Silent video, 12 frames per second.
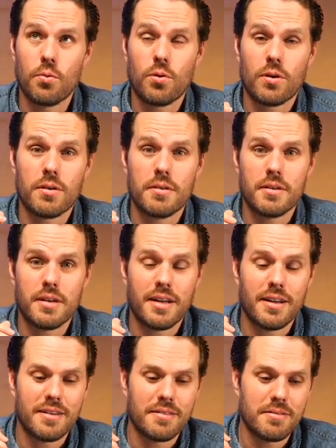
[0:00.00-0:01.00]

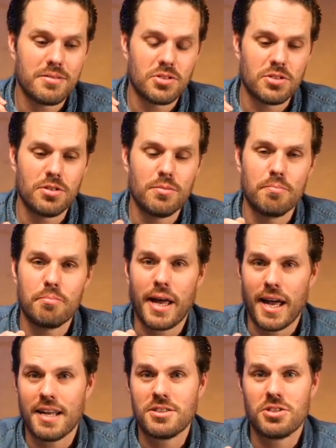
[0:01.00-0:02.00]
before
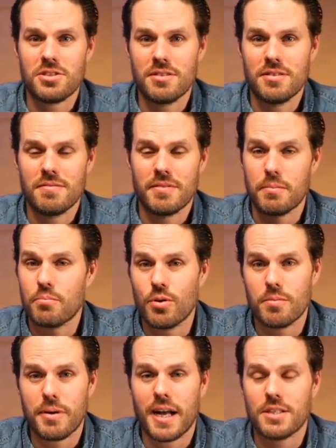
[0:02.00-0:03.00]
Zoom patched,
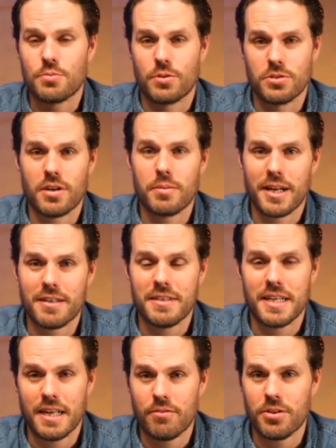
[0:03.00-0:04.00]
like put passwords
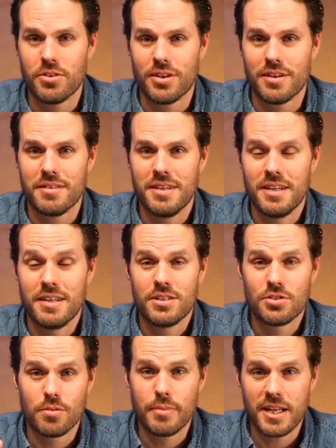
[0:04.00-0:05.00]
automatically on everything.
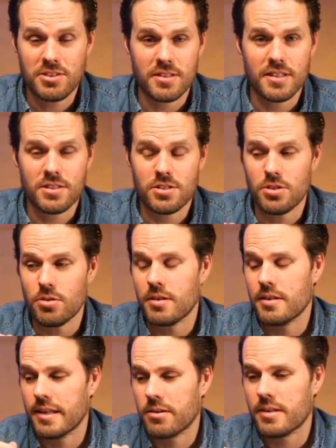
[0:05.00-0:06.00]
So imagine
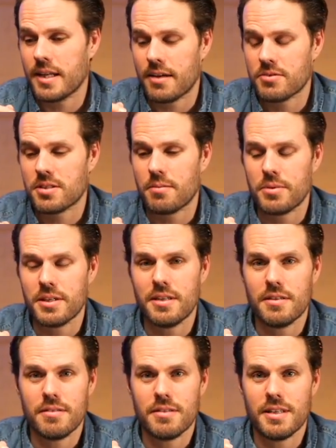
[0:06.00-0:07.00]
this, you could literally have
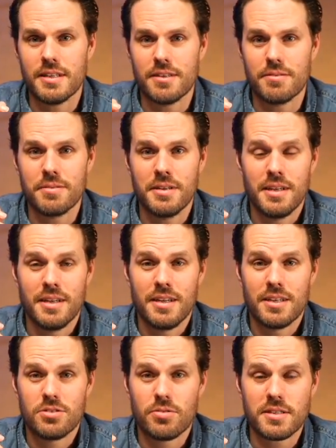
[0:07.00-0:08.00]
somebody, you know,
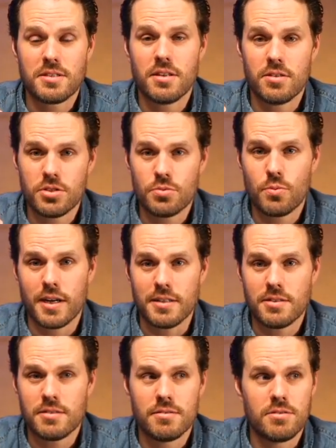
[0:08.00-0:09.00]
dressed in their
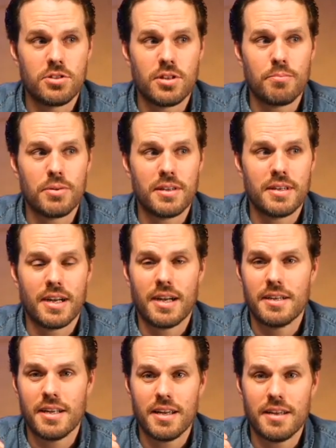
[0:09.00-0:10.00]
sweats, jump
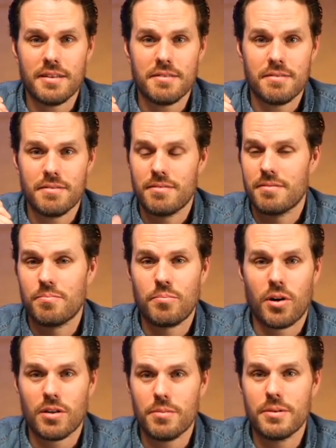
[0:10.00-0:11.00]
in on a
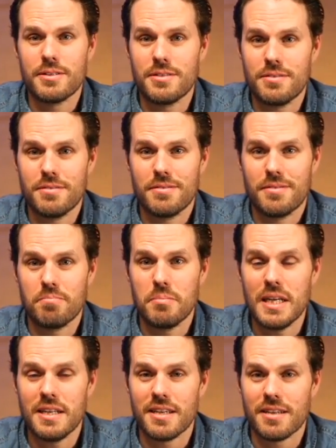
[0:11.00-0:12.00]
parliament
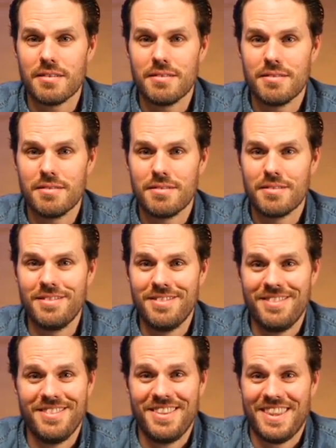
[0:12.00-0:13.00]
meeting
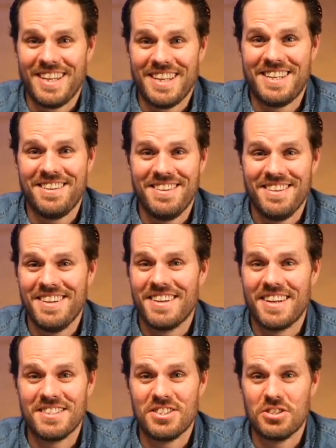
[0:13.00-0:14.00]
like
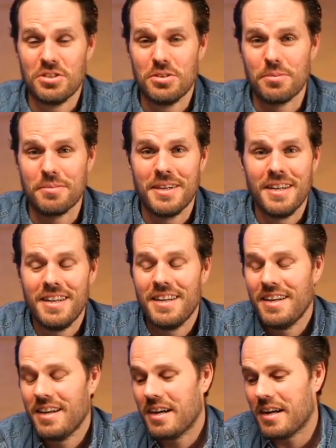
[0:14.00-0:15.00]
on Zoom.